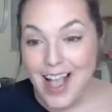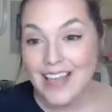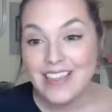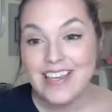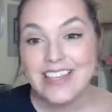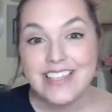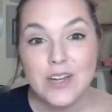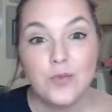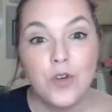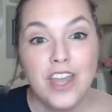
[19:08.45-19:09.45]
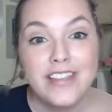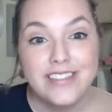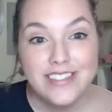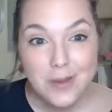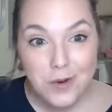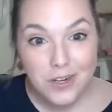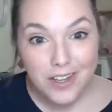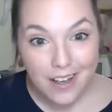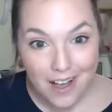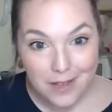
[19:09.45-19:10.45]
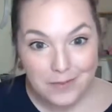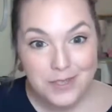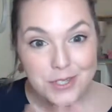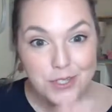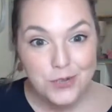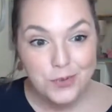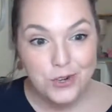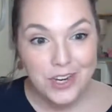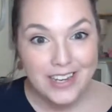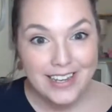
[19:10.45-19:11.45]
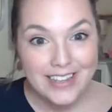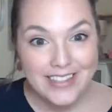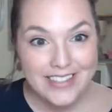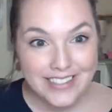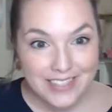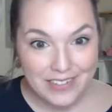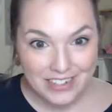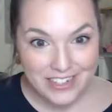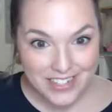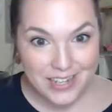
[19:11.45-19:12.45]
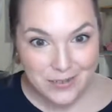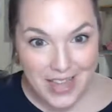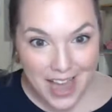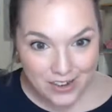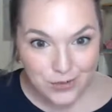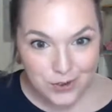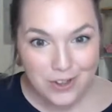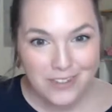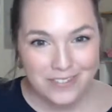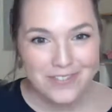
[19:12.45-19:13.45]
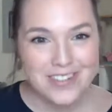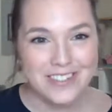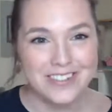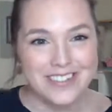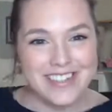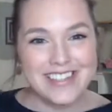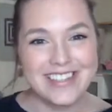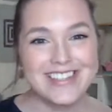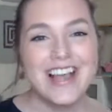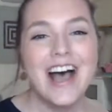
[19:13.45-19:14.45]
And like I said, when summer comes, spring is leaving, just like with the actual physical seasons.